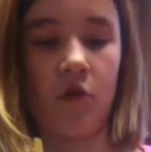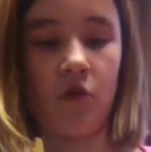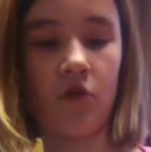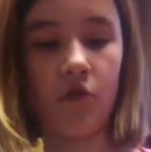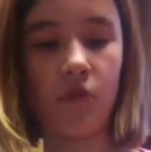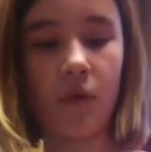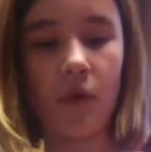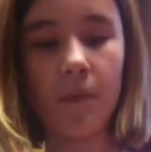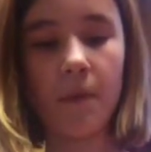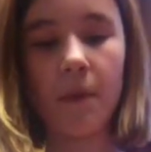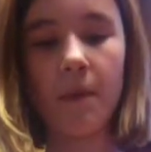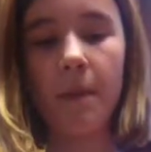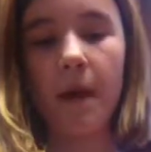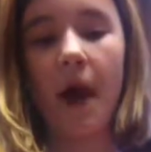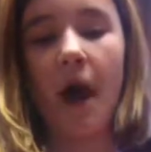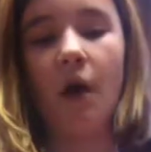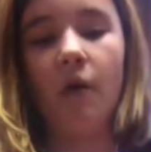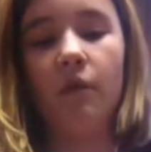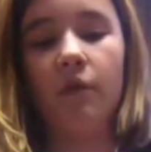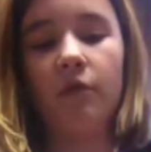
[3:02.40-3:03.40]
So I'll be
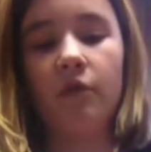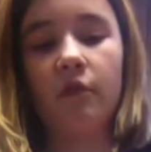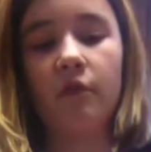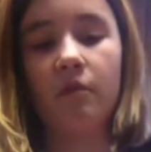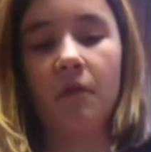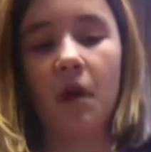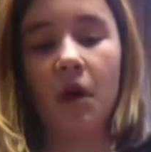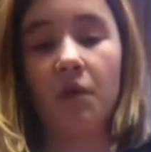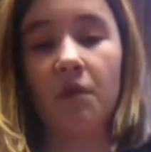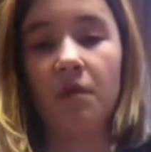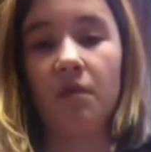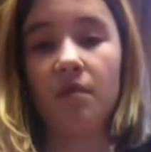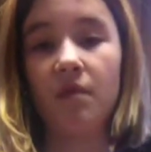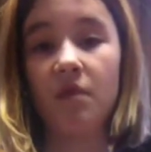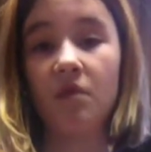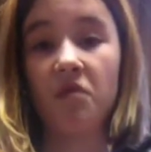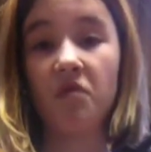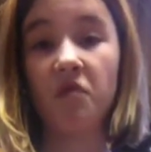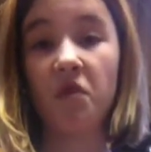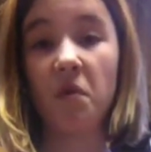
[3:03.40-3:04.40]
back once I microwave
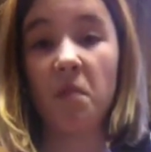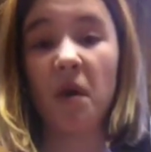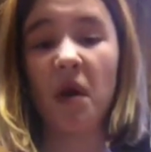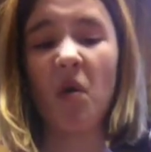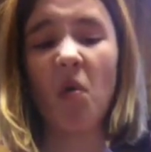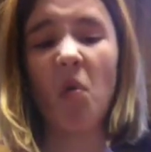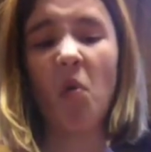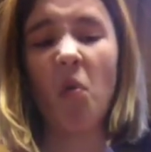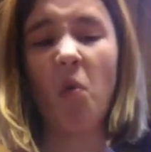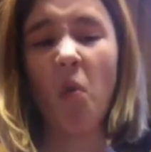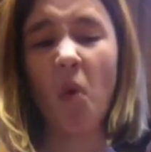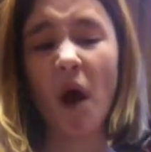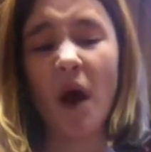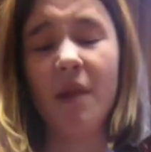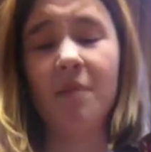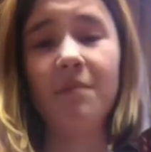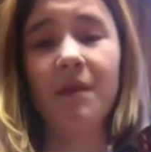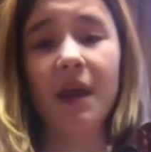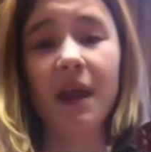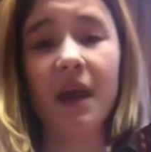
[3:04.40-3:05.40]
these for about
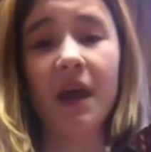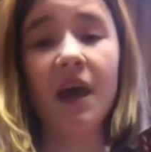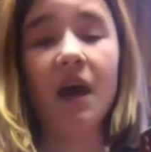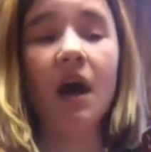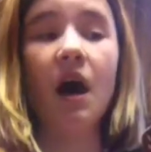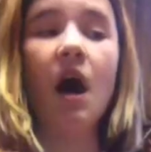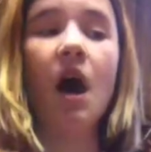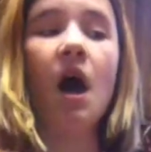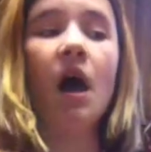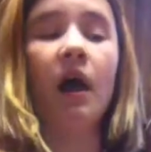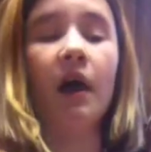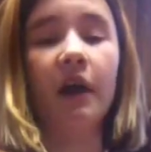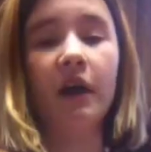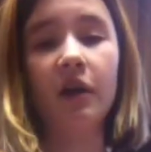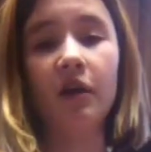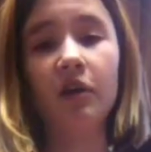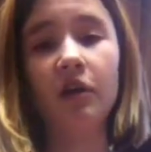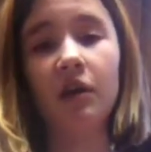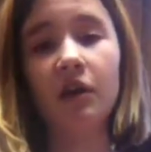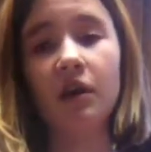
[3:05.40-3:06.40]
1 minute, and
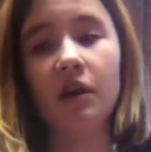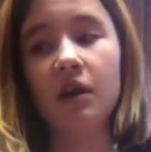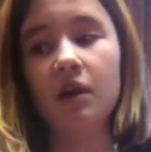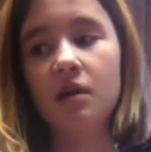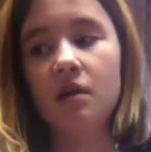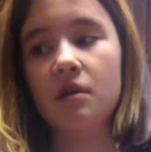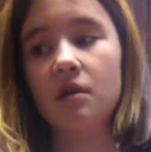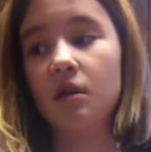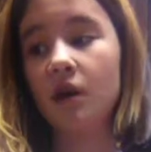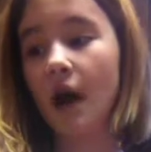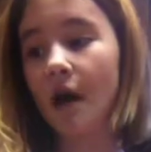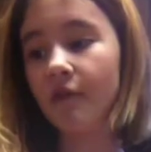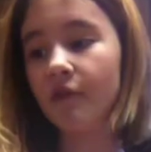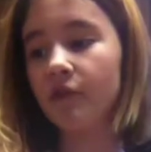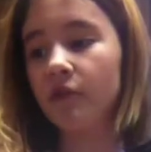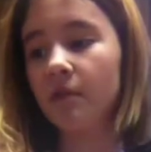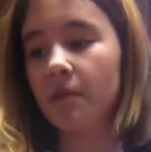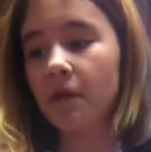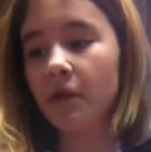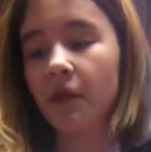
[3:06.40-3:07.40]
you're gonna cover
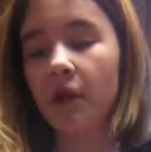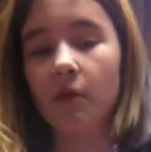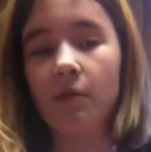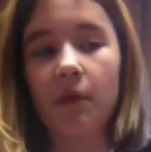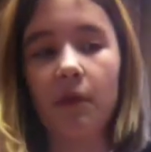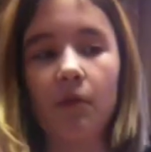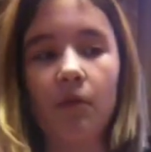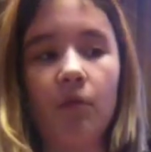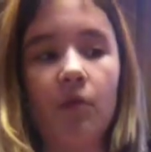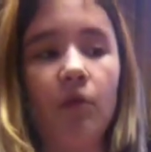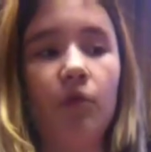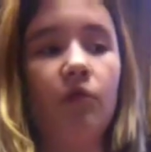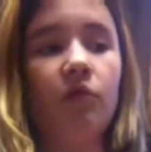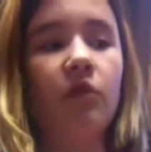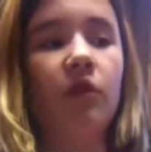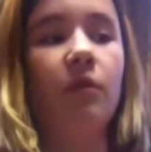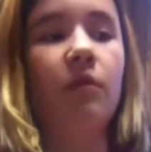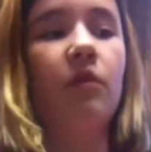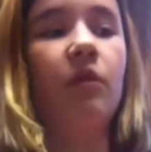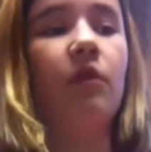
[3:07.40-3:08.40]
them a little bit
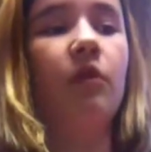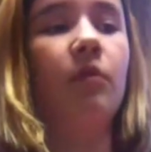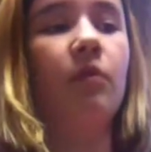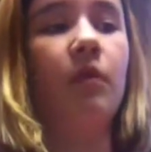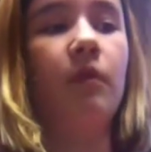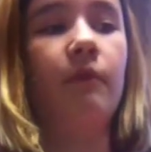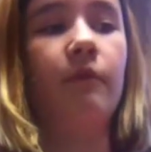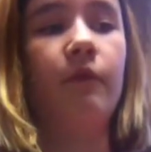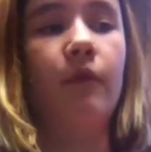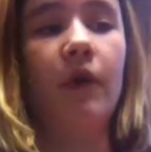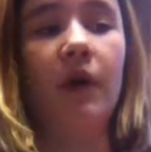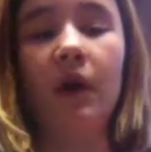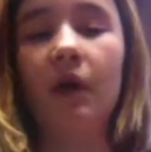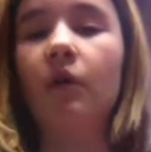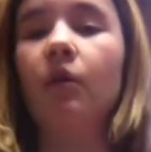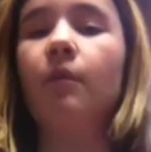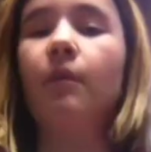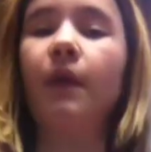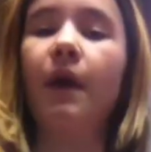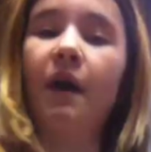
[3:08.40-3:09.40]
loosely with aluminum foil
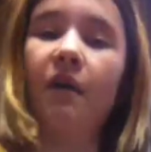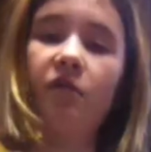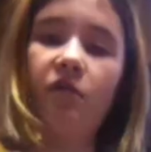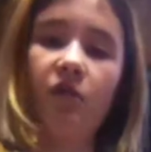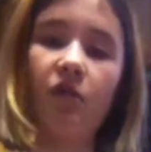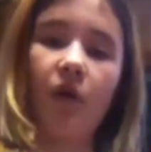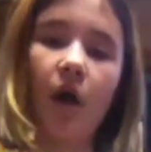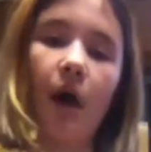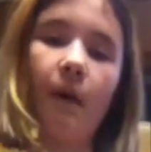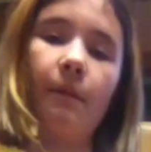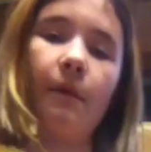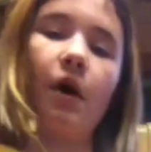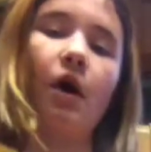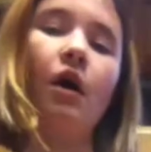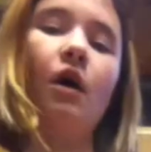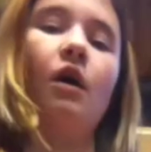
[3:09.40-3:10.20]
or plastic wrap.